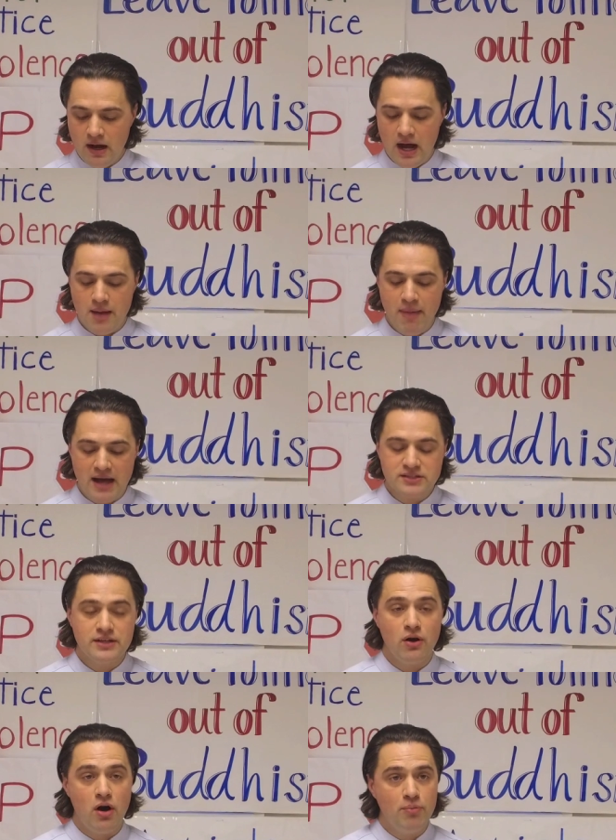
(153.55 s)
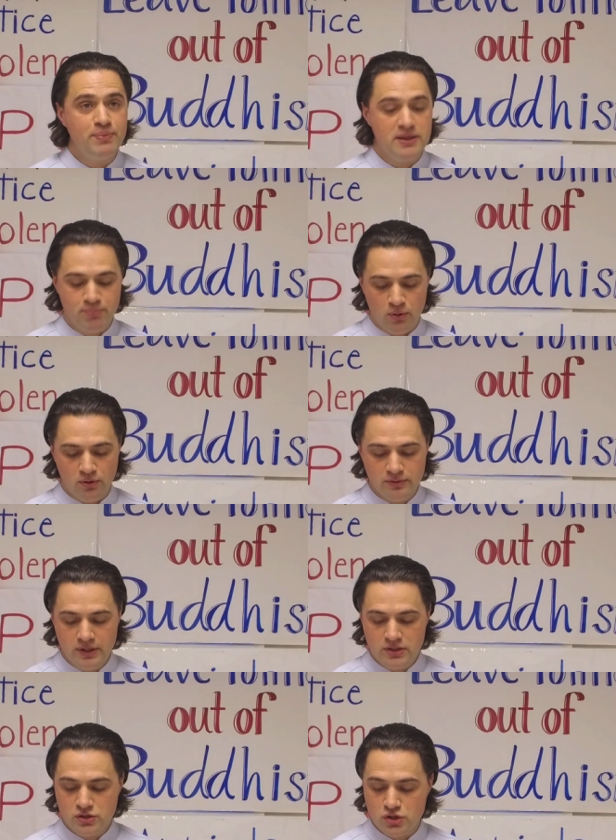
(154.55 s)
I'm asking all people
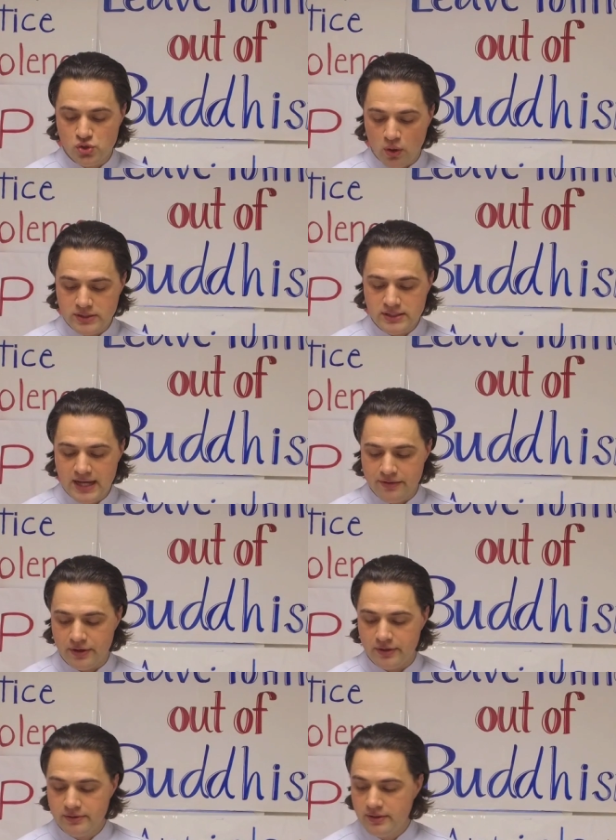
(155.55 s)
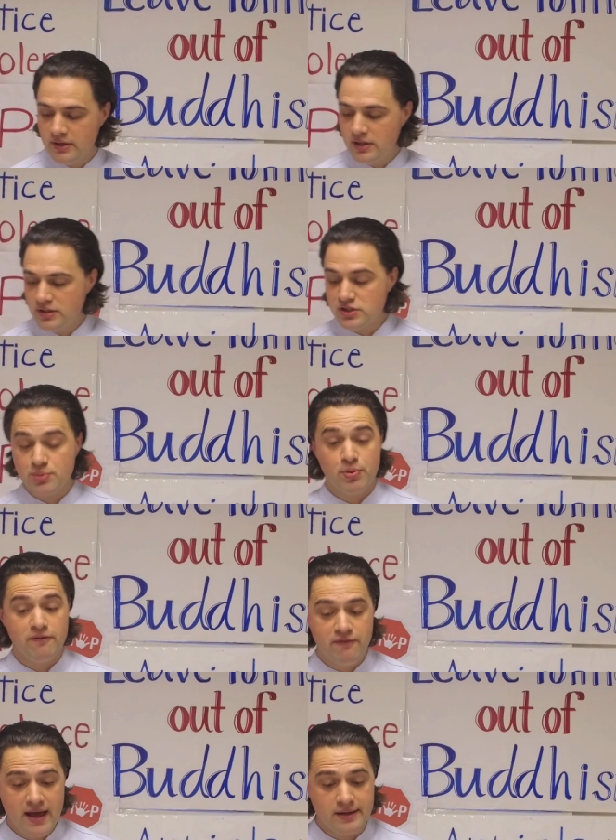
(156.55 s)
to join together to
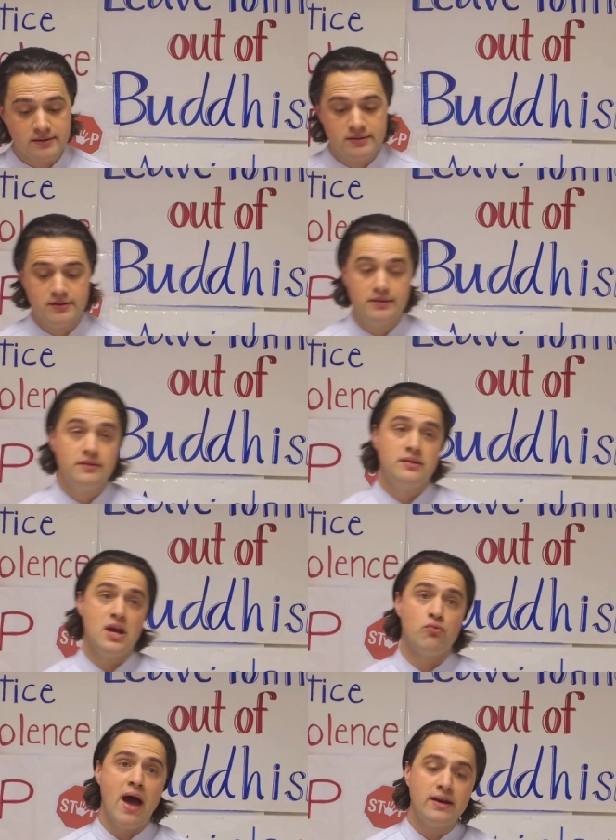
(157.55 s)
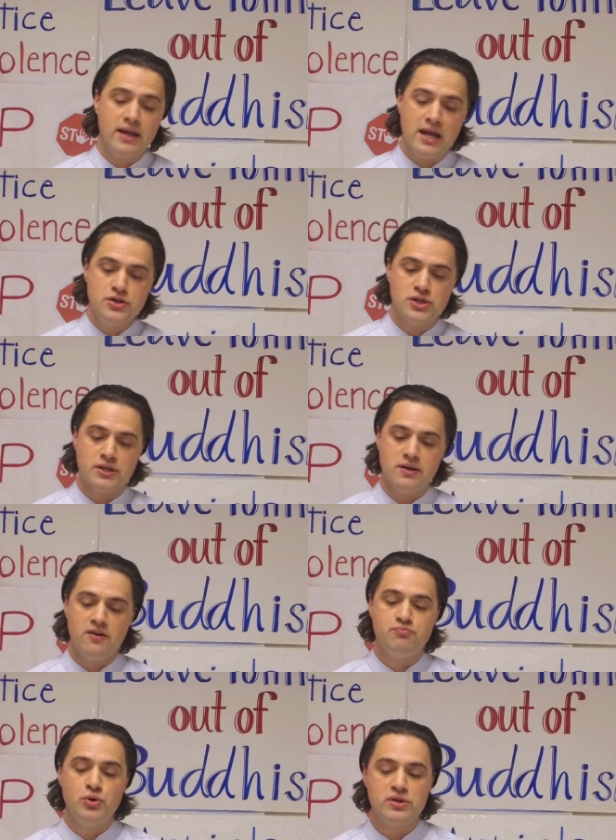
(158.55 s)
prevent the eradication
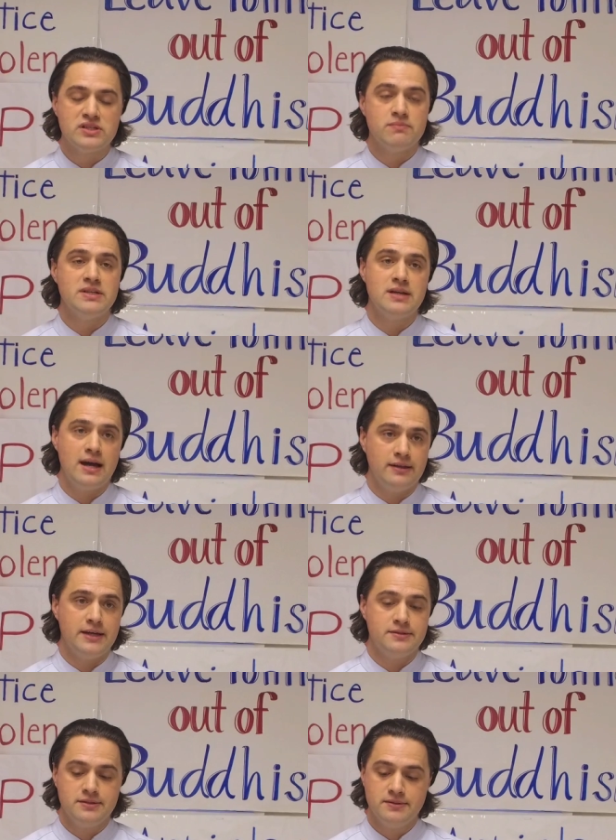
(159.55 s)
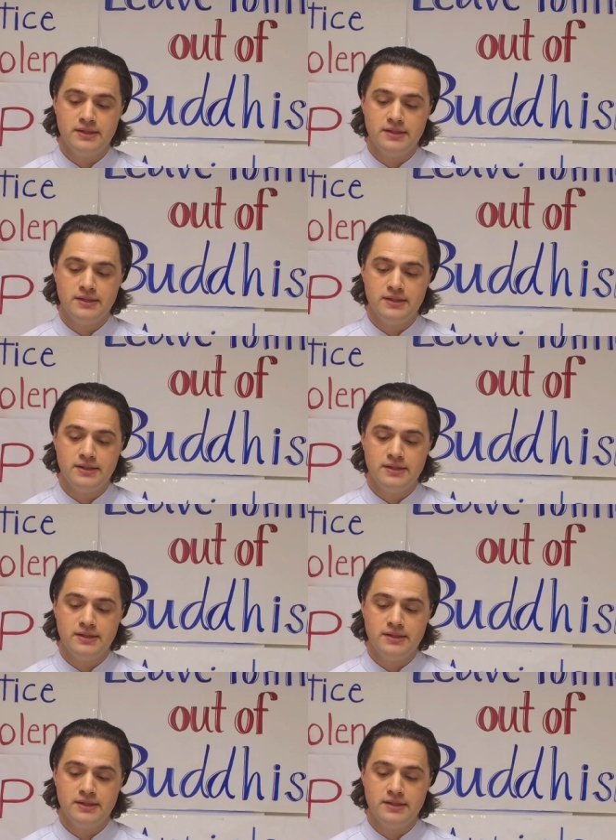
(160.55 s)
of Buddhism in Thailand.